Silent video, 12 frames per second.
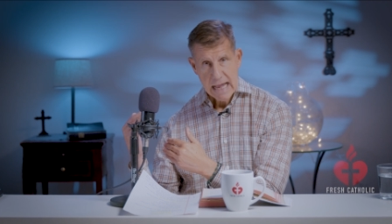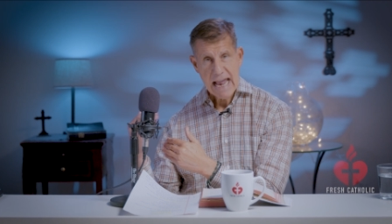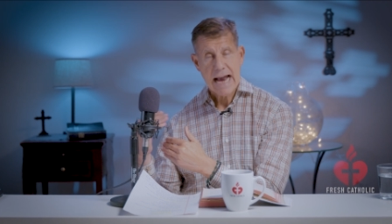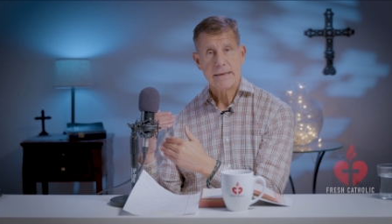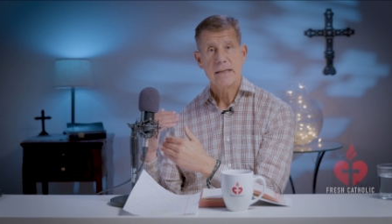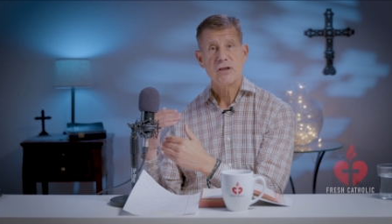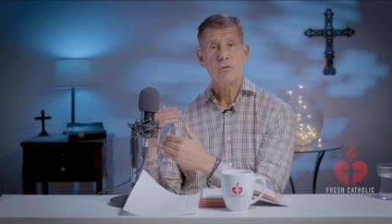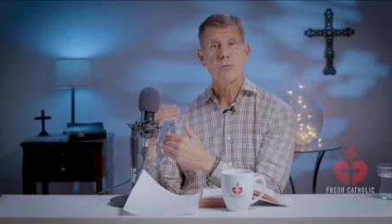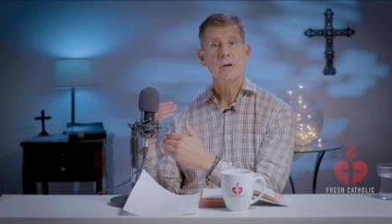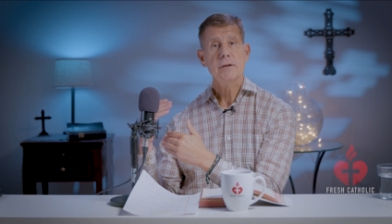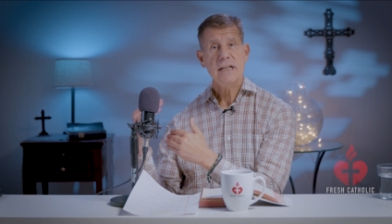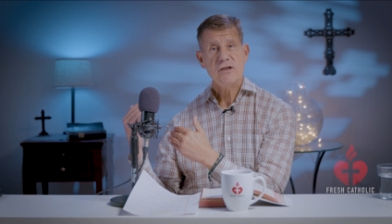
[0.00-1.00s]
and its
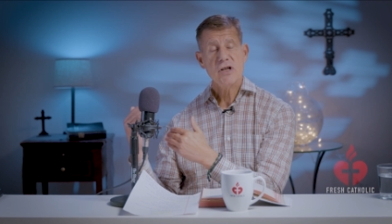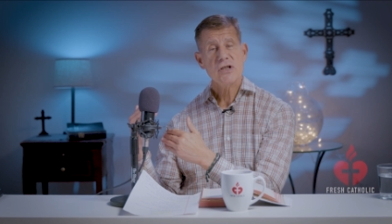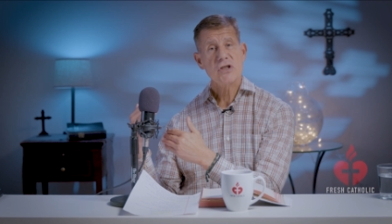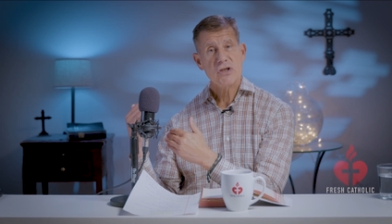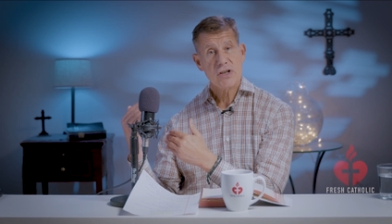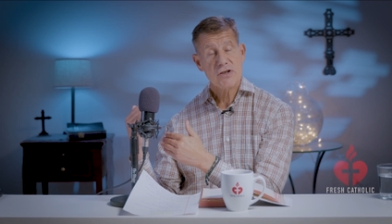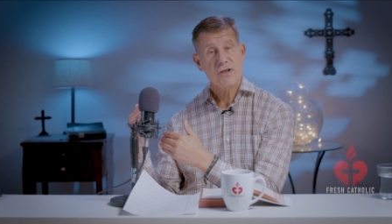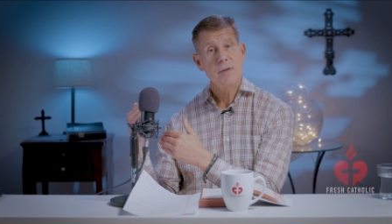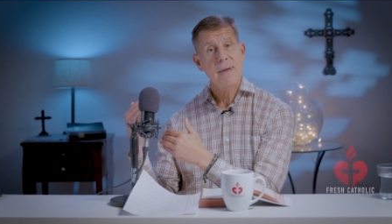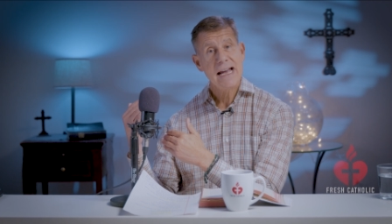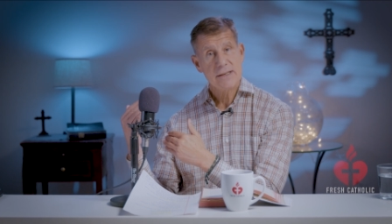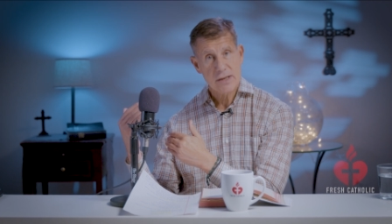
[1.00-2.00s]
religious
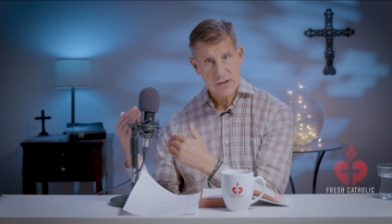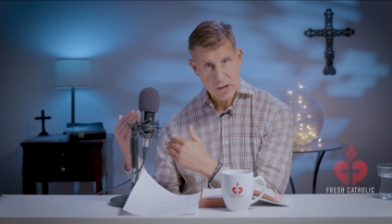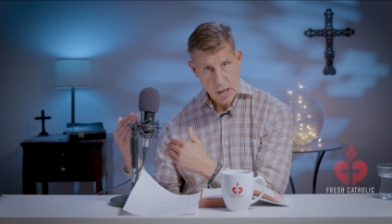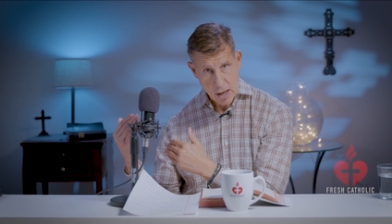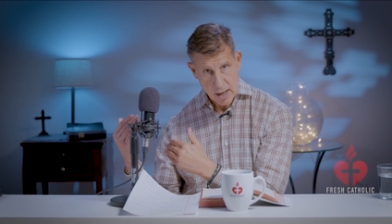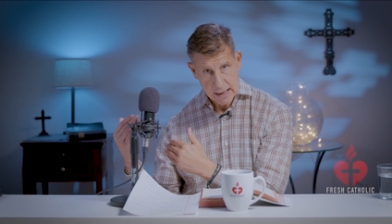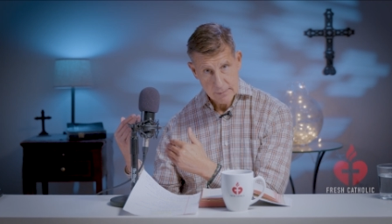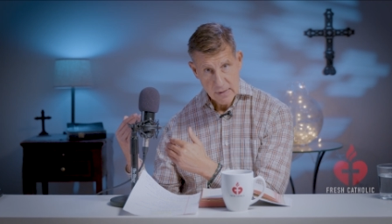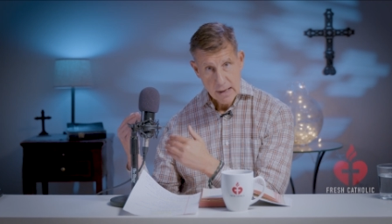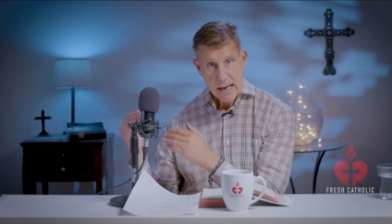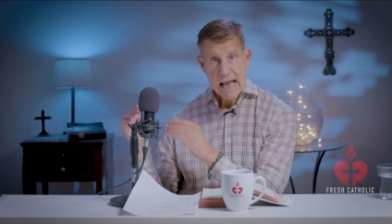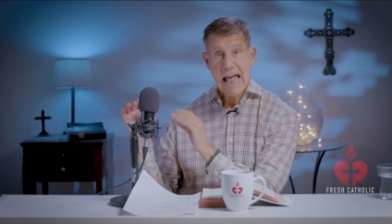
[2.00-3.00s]
system at the time,
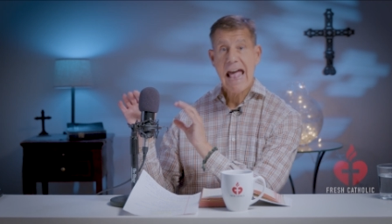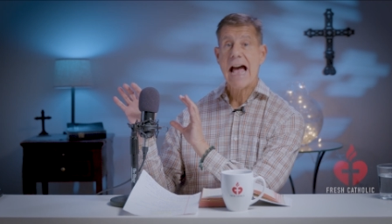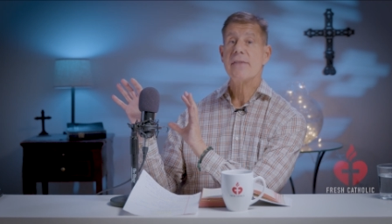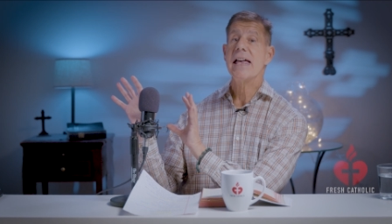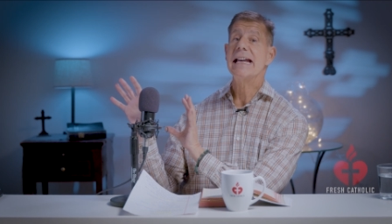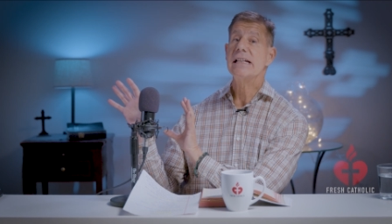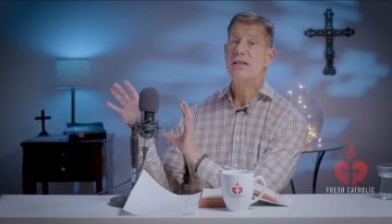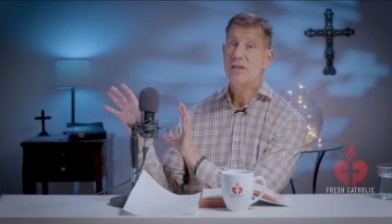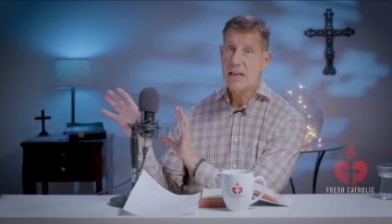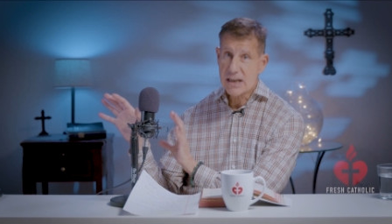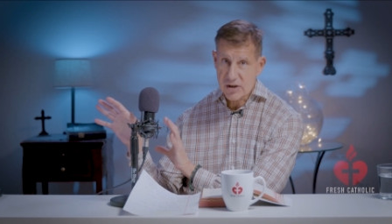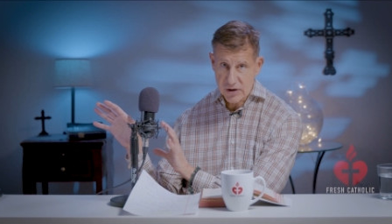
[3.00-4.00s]
at a
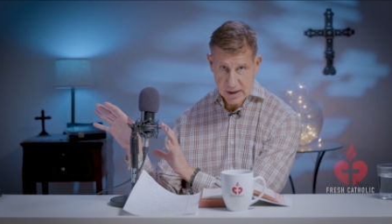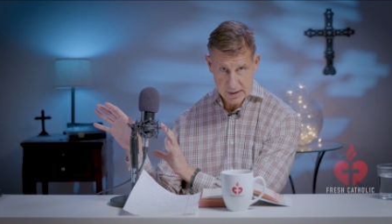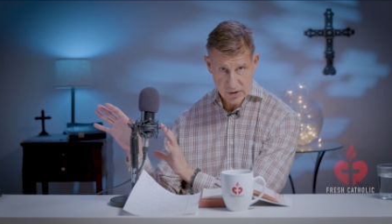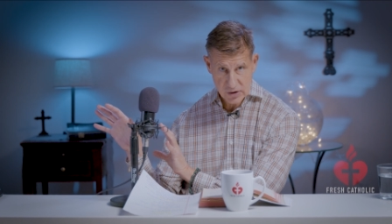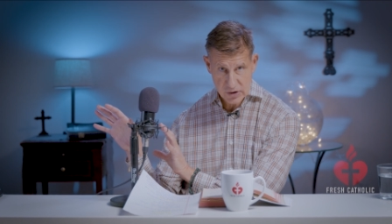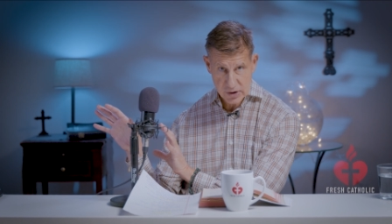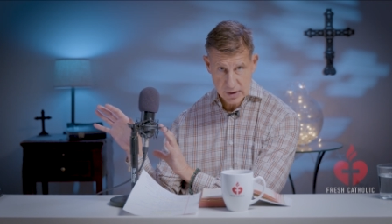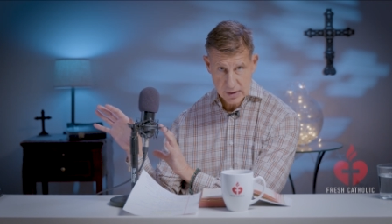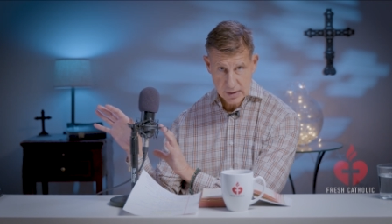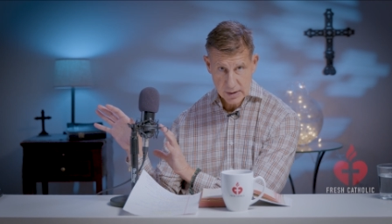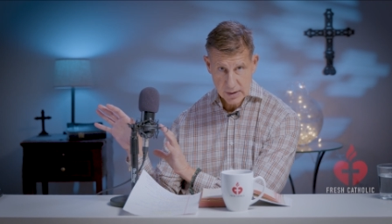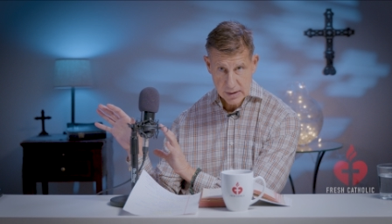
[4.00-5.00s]
distance,
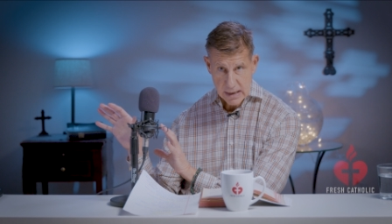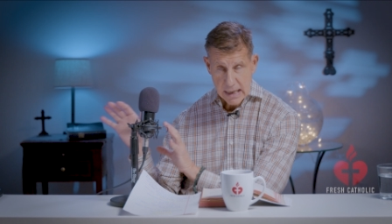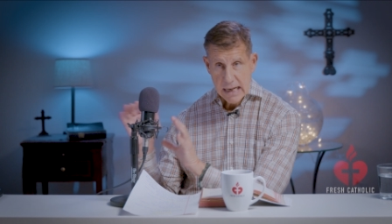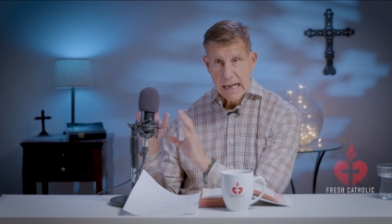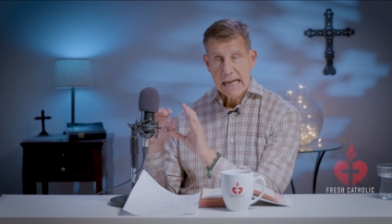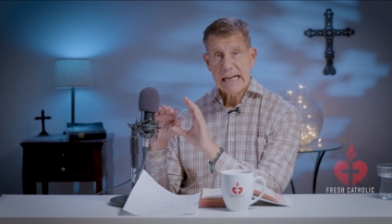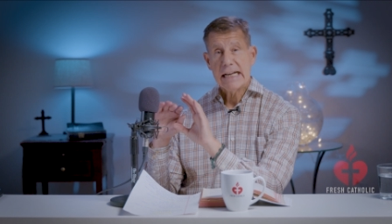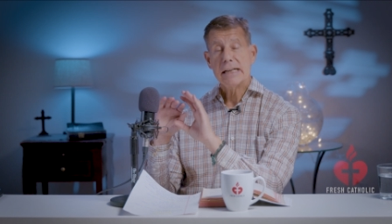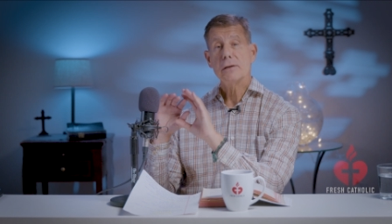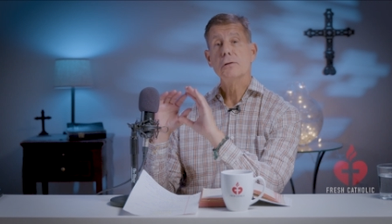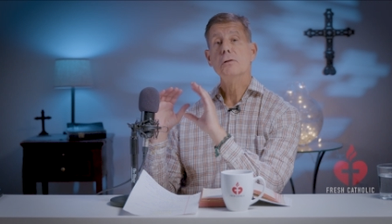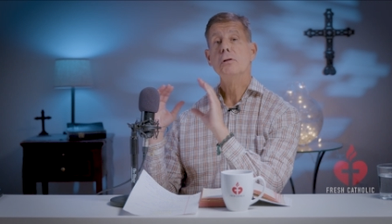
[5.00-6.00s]

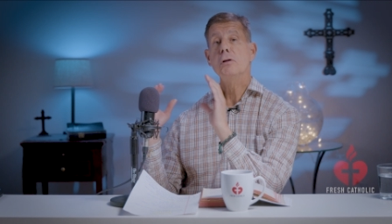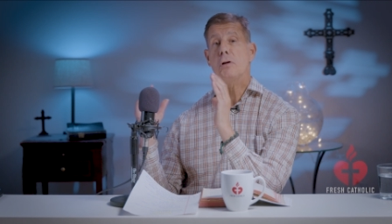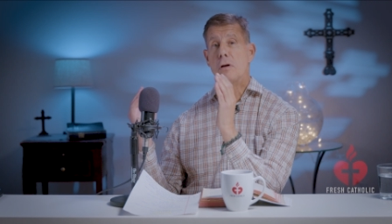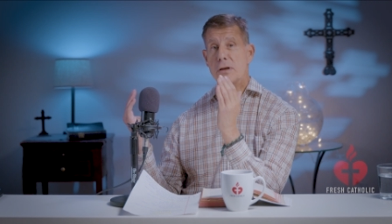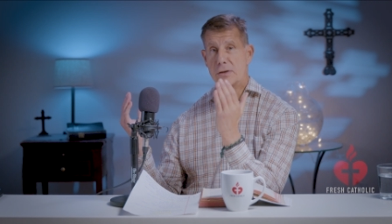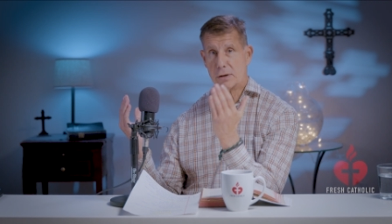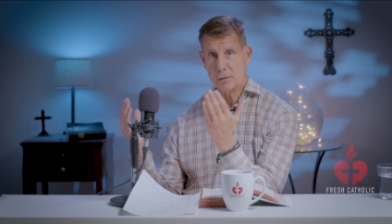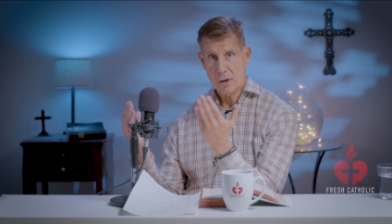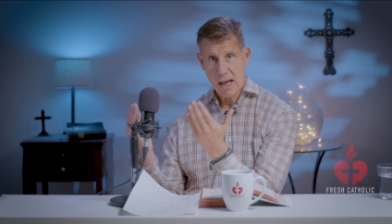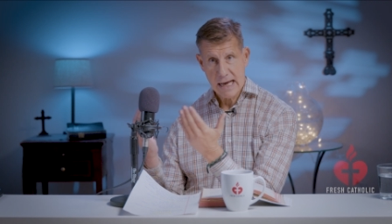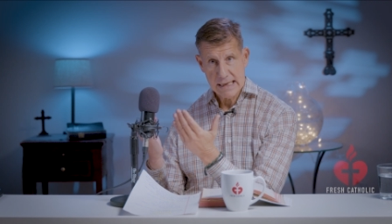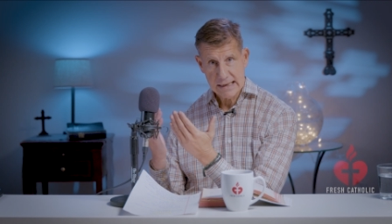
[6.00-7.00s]
it looked
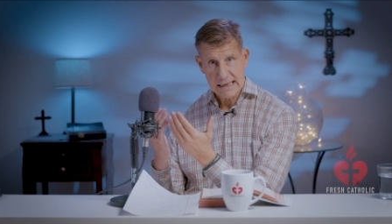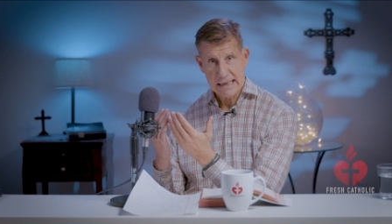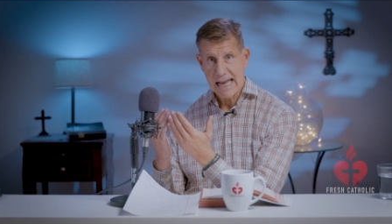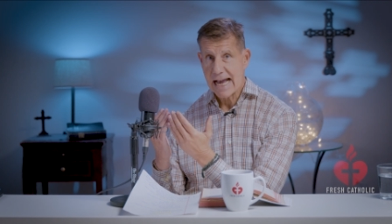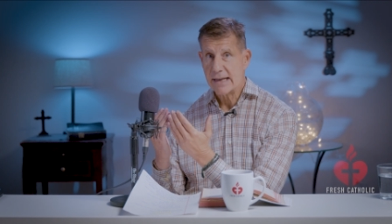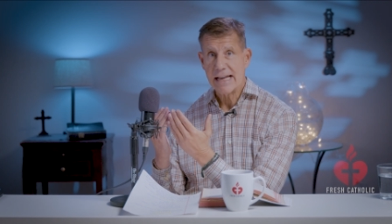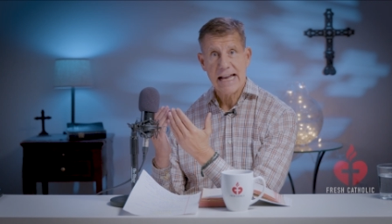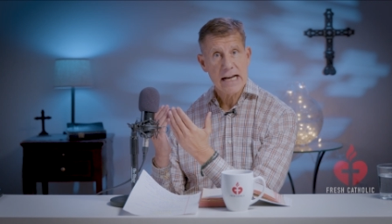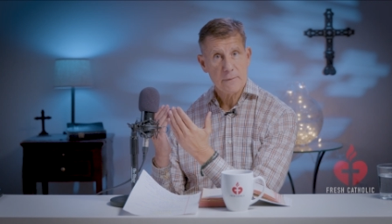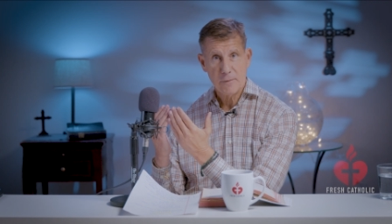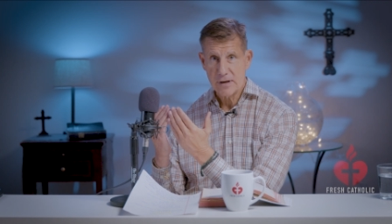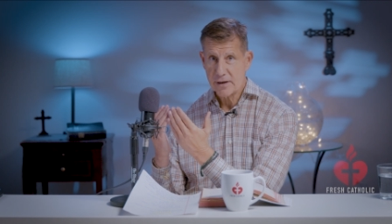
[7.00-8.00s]
like it had
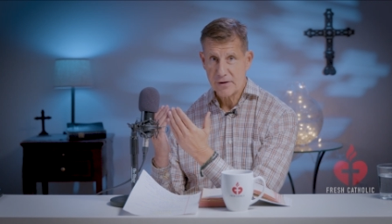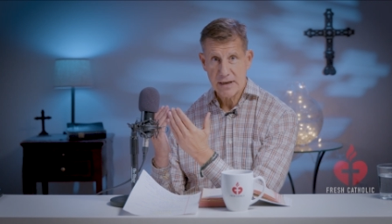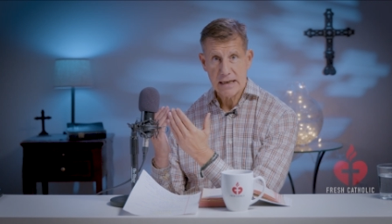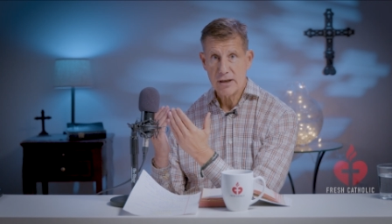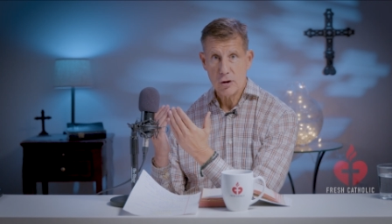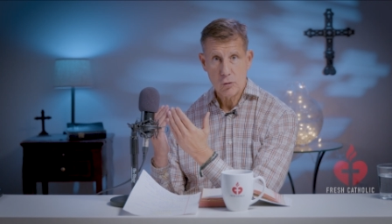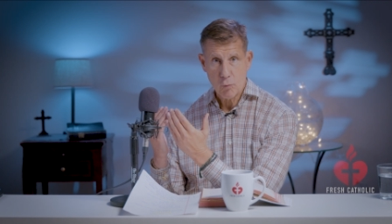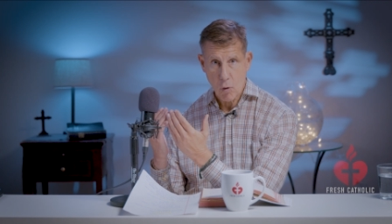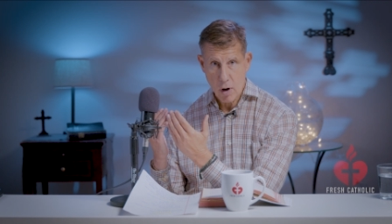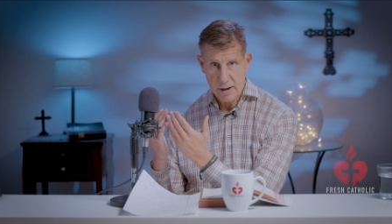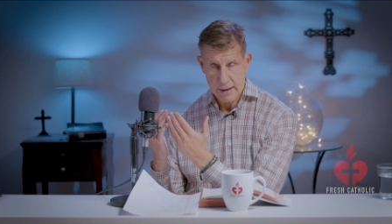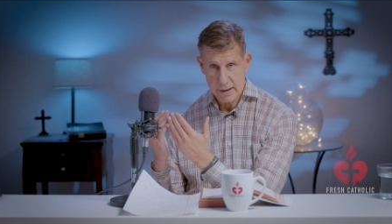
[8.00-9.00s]
everything you
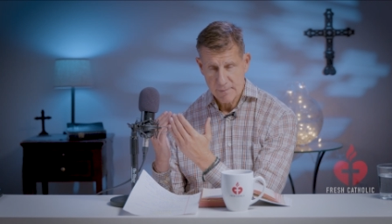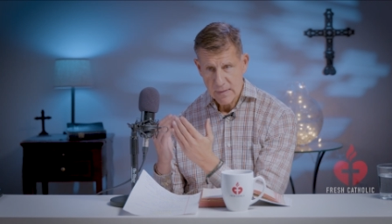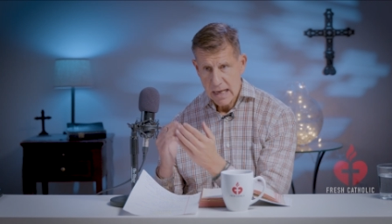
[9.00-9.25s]
wanted.